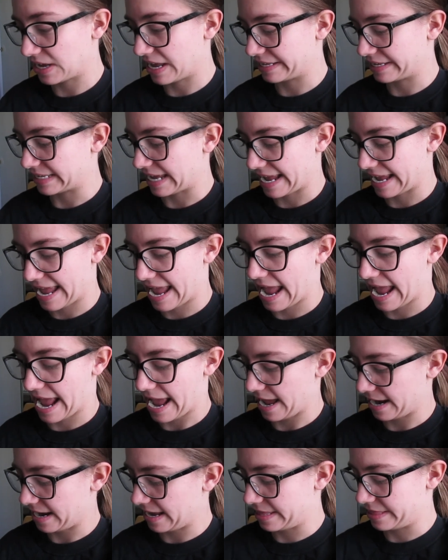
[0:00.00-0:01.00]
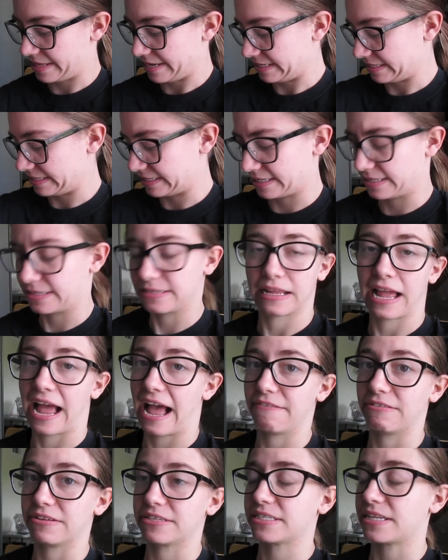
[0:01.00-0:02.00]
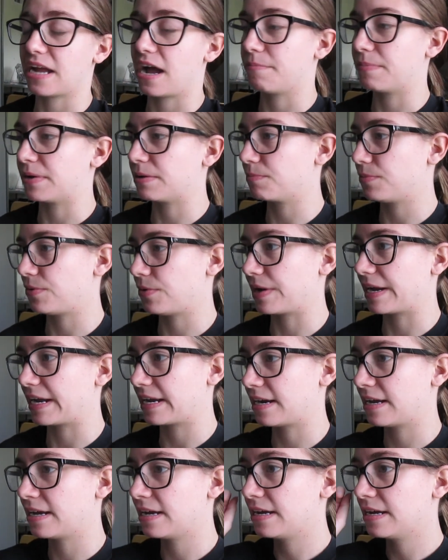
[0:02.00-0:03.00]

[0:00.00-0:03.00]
as I can and then have a stopping point.